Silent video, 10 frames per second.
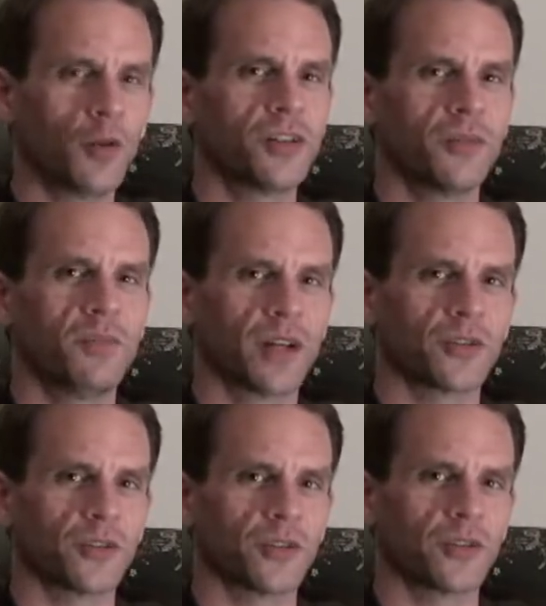motion
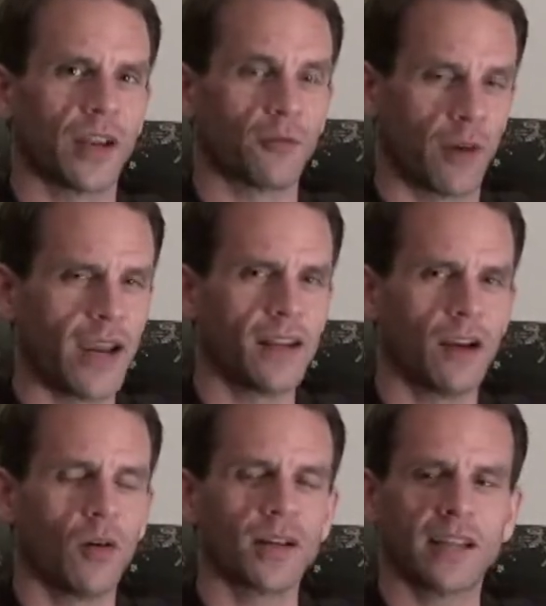pictures and
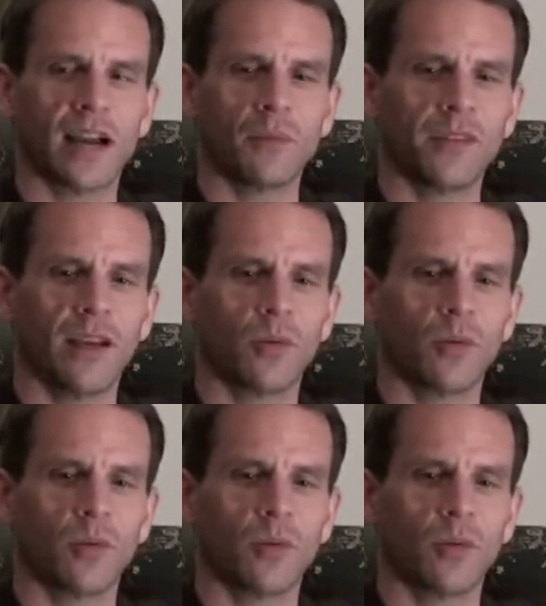radio at a time